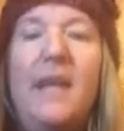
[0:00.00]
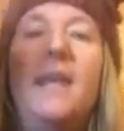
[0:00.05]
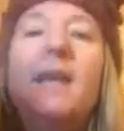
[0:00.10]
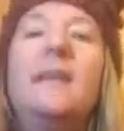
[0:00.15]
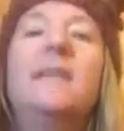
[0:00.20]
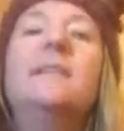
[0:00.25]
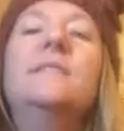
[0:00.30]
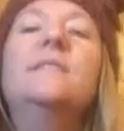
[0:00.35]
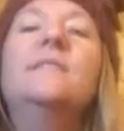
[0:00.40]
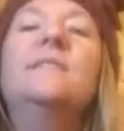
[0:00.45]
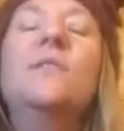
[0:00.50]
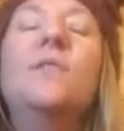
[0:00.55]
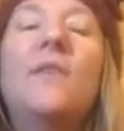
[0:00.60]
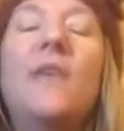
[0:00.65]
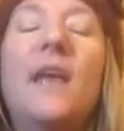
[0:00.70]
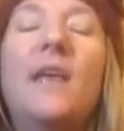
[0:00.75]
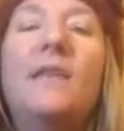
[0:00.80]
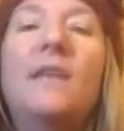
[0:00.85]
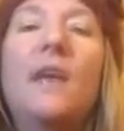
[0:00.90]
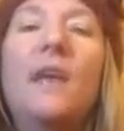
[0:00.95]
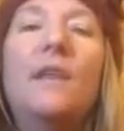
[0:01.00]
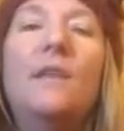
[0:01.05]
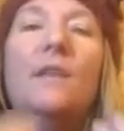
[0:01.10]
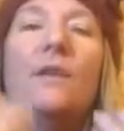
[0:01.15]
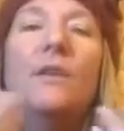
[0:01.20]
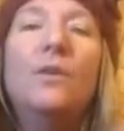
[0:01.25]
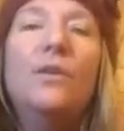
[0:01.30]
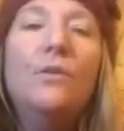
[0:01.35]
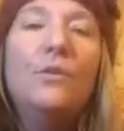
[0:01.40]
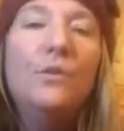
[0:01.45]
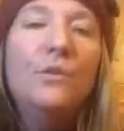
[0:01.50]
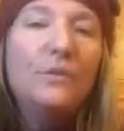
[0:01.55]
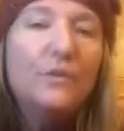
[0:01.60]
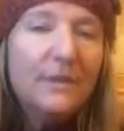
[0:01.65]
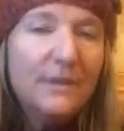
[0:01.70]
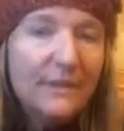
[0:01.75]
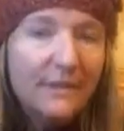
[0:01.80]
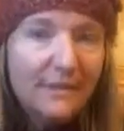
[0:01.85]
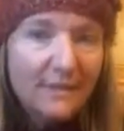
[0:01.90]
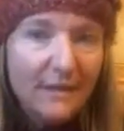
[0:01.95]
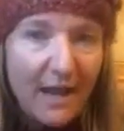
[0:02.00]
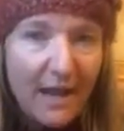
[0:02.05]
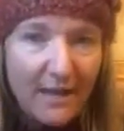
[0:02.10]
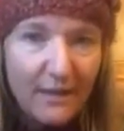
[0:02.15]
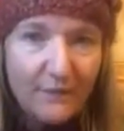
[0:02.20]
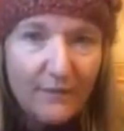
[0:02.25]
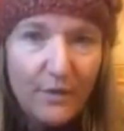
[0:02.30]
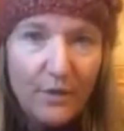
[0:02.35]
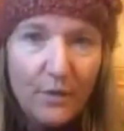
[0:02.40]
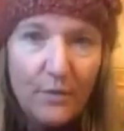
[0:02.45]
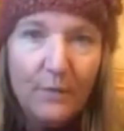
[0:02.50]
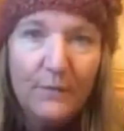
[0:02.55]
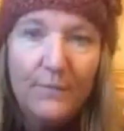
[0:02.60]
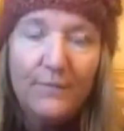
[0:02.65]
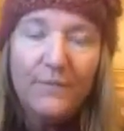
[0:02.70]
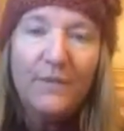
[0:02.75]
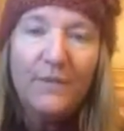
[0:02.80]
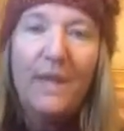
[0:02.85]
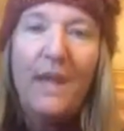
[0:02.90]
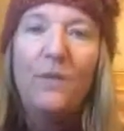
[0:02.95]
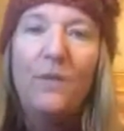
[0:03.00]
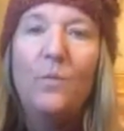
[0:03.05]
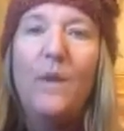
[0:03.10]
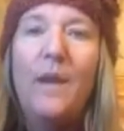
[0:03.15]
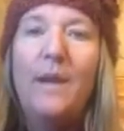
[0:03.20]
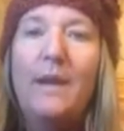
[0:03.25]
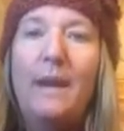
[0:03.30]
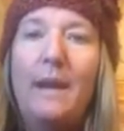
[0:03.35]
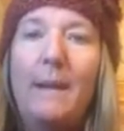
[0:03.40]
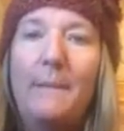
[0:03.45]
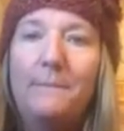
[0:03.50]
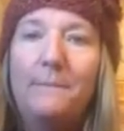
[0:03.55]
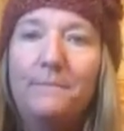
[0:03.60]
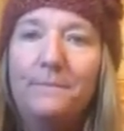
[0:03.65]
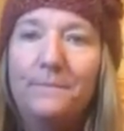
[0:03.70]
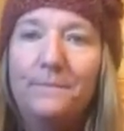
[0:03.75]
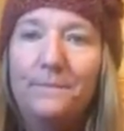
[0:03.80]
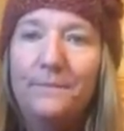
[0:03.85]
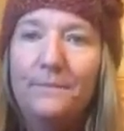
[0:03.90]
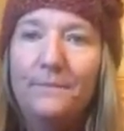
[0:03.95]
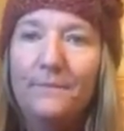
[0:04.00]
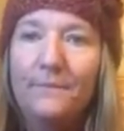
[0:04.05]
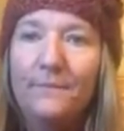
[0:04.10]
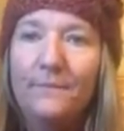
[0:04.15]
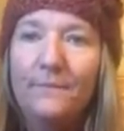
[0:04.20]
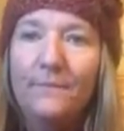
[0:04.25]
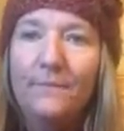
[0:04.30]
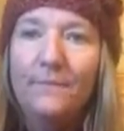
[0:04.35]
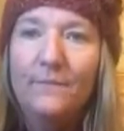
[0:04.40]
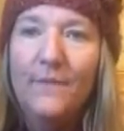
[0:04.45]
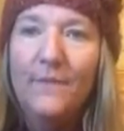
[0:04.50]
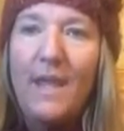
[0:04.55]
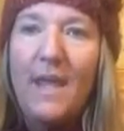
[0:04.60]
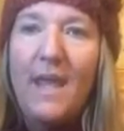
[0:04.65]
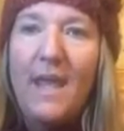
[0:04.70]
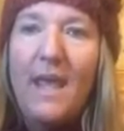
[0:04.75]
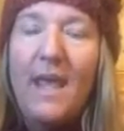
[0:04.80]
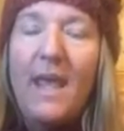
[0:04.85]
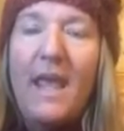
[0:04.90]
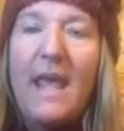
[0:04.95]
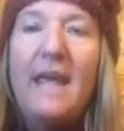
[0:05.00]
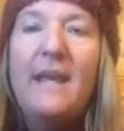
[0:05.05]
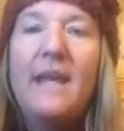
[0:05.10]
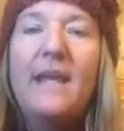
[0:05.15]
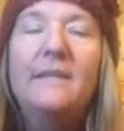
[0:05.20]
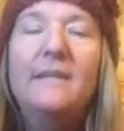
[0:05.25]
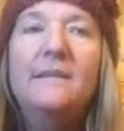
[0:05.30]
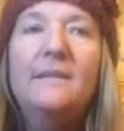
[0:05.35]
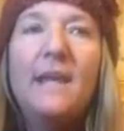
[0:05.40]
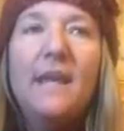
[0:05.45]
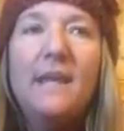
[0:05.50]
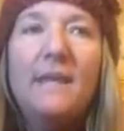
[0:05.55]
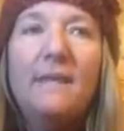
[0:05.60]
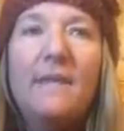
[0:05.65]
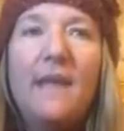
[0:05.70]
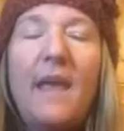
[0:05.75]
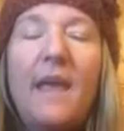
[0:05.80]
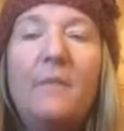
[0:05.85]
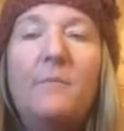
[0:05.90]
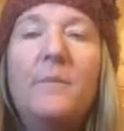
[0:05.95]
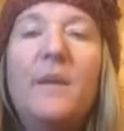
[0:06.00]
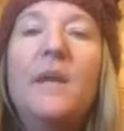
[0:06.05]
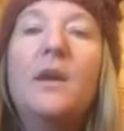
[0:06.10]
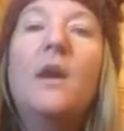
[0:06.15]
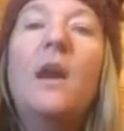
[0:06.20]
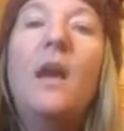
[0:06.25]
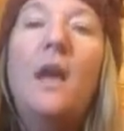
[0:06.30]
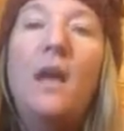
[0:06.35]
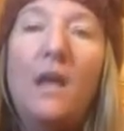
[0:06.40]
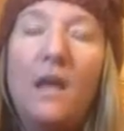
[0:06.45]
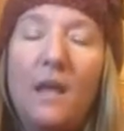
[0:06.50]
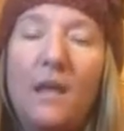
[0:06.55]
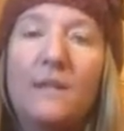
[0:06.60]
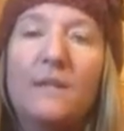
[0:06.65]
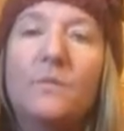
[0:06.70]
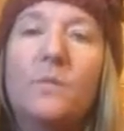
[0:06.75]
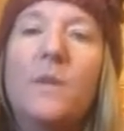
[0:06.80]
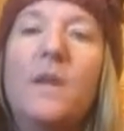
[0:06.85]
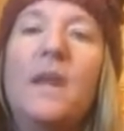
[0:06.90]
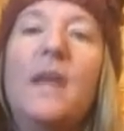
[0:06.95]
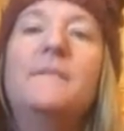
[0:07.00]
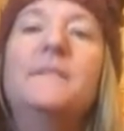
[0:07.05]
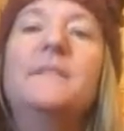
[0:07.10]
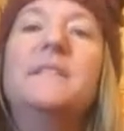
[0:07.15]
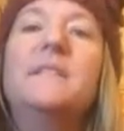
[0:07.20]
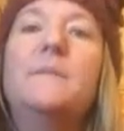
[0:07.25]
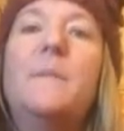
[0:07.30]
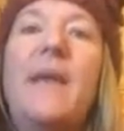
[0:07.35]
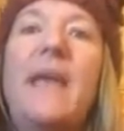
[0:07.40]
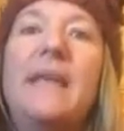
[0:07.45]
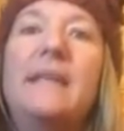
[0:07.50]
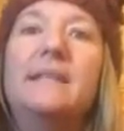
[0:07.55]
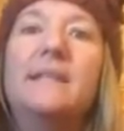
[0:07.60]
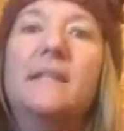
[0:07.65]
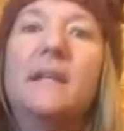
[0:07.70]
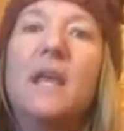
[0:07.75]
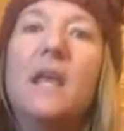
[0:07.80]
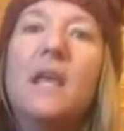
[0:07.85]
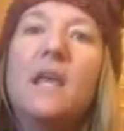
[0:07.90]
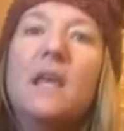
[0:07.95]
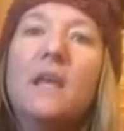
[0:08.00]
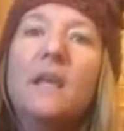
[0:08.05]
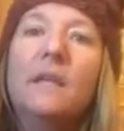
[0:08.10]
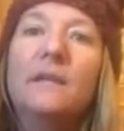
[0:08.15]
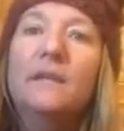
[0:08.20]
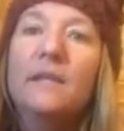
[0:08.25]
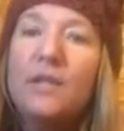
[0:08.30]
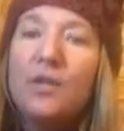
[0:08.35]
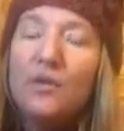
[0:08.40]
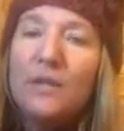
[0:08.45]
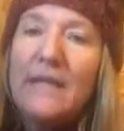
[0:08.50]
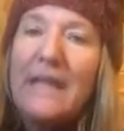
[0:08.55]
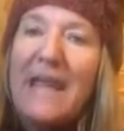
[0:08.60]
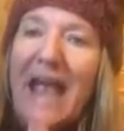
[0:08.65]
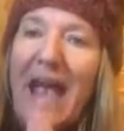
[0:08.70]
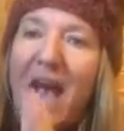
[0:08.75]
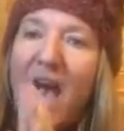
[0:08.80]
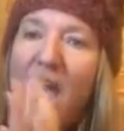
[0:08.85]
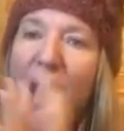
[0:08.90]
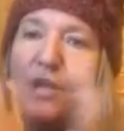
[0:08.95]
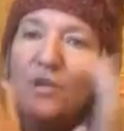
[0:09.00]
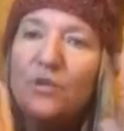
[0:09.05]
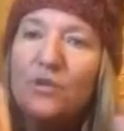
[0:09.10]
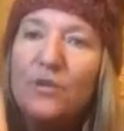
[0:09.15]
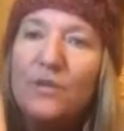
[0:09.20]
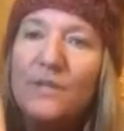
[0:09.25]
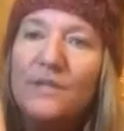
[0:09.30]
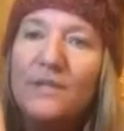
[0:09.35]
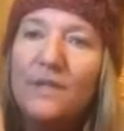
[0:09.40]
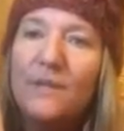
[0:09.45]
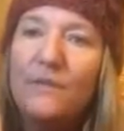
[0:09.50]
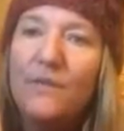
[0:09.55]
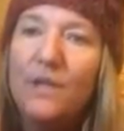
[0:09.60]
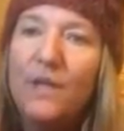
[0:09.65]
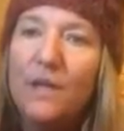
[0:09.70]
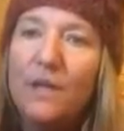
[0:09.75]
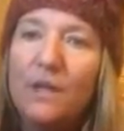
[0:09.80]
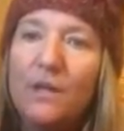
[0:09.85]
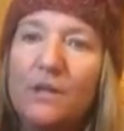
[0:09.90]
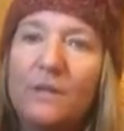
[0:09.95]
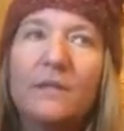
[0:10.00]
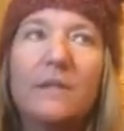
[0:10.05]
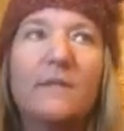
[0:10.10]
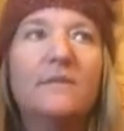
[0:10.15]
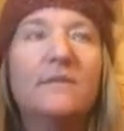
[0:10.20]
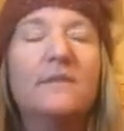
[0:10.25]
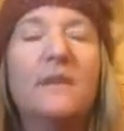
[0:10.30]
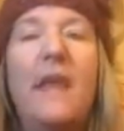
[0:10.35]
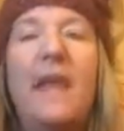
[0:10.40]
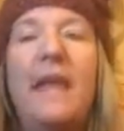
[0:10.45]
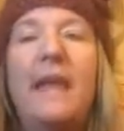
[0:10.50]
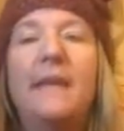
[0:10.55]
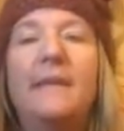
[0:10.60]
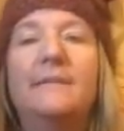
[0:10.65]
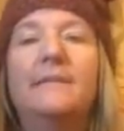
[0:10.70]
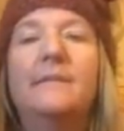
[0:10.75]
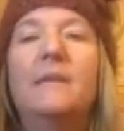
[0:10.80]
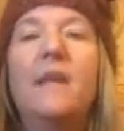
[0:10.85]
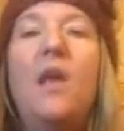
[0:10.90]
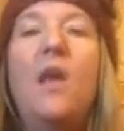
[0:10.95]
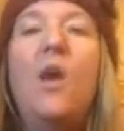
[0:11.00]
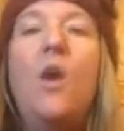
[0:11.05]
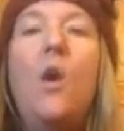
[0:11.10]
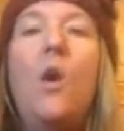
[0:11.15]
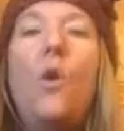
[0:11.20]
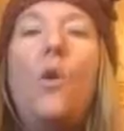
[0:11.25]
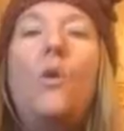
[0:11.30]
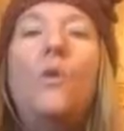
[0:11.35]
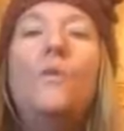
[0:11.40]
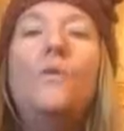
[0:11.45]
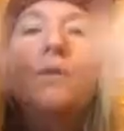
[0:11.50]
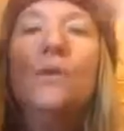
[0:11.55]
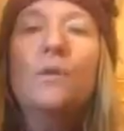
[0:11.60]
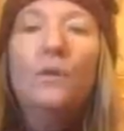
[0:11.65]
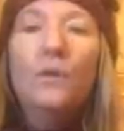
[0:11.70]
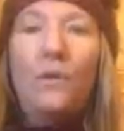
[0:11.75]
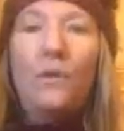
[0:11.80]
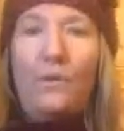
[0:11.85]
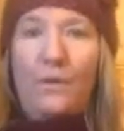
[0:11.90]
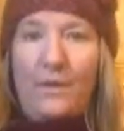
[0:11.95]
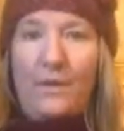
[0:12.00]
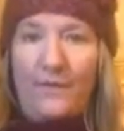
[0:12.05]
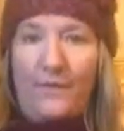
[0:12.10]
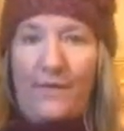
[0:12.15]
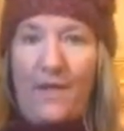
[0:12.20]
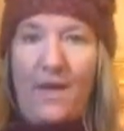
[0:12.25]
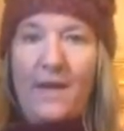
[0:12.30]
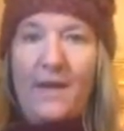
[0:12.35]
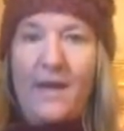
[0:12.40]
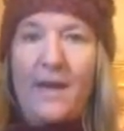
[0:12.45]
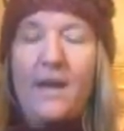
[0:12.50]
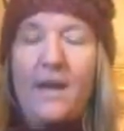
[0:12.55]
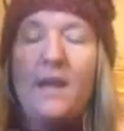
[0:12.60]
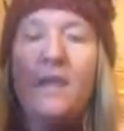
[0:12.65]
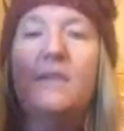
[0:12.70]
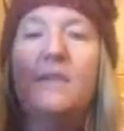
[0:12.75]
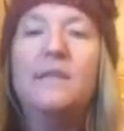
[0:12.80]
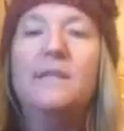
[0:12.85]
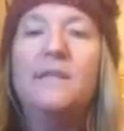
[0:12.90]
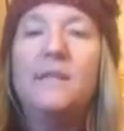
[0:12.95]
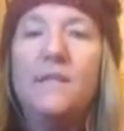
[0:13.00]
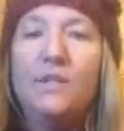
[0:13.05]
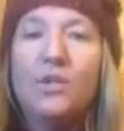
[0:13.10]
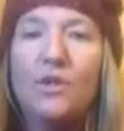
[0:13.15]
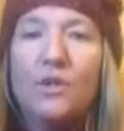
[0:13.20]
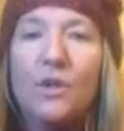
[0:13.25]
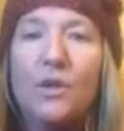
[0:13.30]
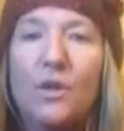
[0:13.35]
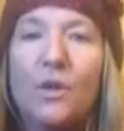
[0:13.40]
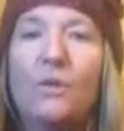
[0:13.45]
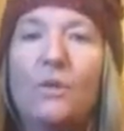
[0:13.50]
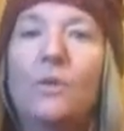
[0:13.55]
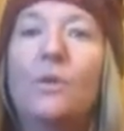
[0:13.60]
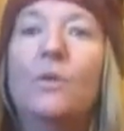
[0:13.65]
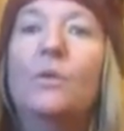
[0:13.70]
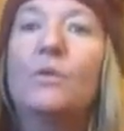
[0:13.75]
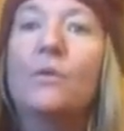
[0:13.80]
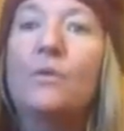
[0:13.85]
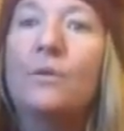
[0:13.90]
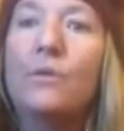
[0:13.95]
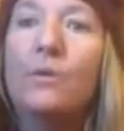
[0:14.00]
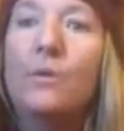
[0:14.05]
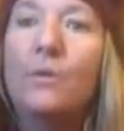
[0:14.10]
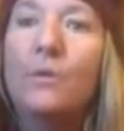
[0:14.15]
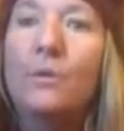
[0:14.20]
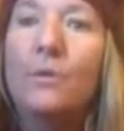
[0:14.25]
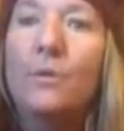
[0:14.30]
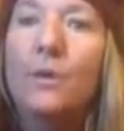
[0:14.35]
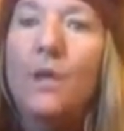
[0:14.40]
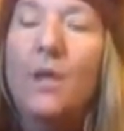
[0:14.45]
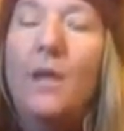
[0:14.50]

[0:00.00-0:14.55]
It is so that the guru inside of you can wake up. And I think that because we have spent literally hundreds of years as over-glorifying the teacher, the guru,